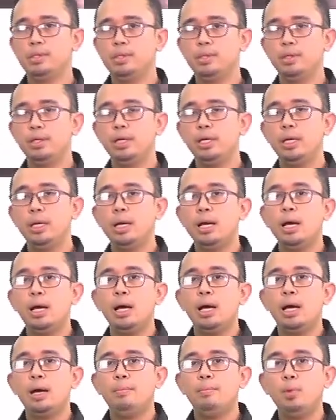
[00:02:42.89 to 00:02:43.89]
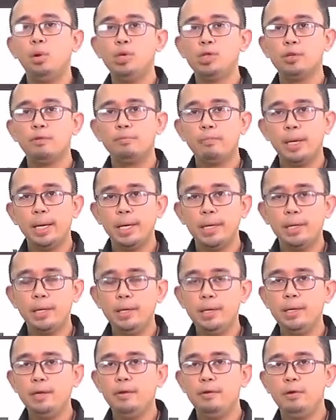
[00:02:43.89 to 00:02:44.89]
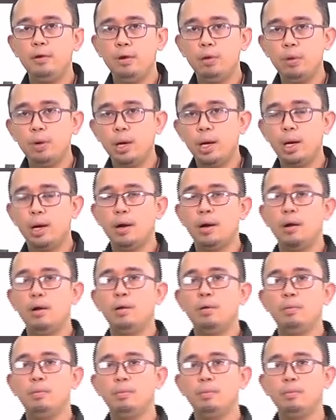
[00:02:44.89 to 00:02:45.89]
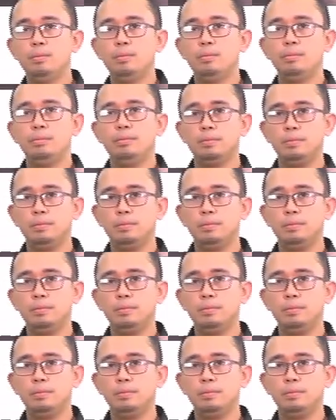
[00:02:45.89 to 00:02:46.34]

Okay, most of my um,